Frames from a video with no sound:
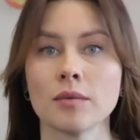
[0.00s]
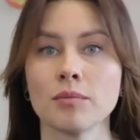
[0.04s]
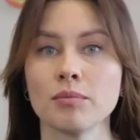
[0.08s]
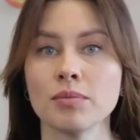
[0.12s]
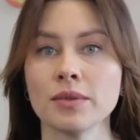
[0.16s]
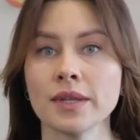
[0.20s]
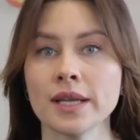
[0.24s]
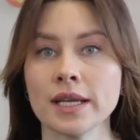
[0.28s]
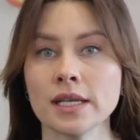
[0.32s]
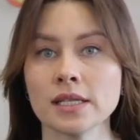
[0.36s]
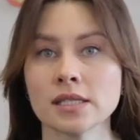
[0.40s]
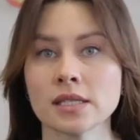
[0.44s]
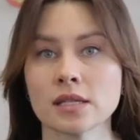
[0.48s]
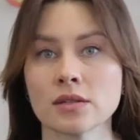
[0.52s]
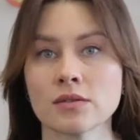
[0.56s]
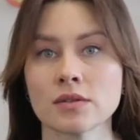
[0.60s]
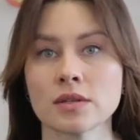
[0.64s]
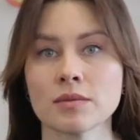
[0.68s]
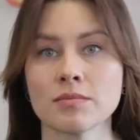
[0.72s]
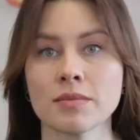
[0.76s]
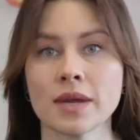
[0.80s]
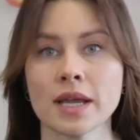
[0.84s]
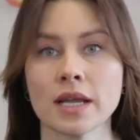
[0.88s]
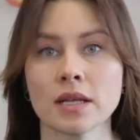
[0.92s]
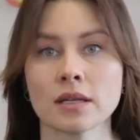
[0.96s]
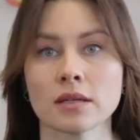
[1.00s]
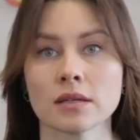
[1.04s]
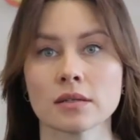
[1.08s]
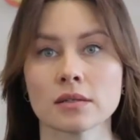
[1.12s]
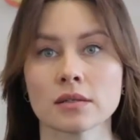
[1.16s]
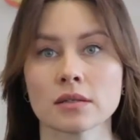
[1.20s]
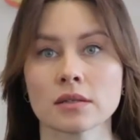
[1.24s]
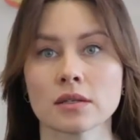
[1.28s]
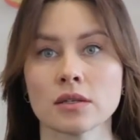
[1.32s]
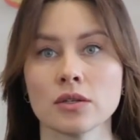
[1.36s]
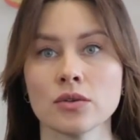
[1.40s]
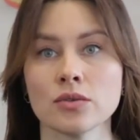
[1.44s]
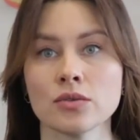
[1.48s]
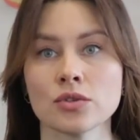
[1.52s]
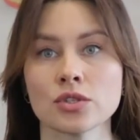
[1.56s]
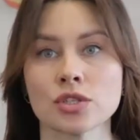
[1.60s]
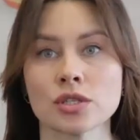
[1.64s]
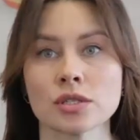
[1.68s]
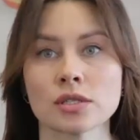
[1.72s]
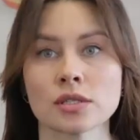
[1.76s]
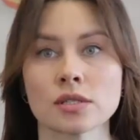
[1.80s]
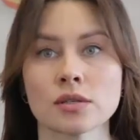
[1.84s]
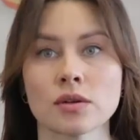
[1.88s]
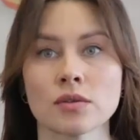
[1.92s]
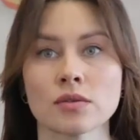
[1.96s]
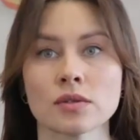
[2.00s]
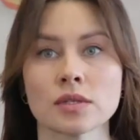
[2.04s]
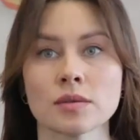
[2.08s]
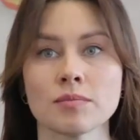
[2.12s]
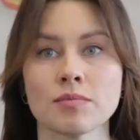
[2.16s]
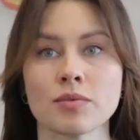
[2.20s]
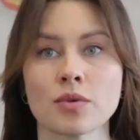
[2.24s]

placing the main conclusions on the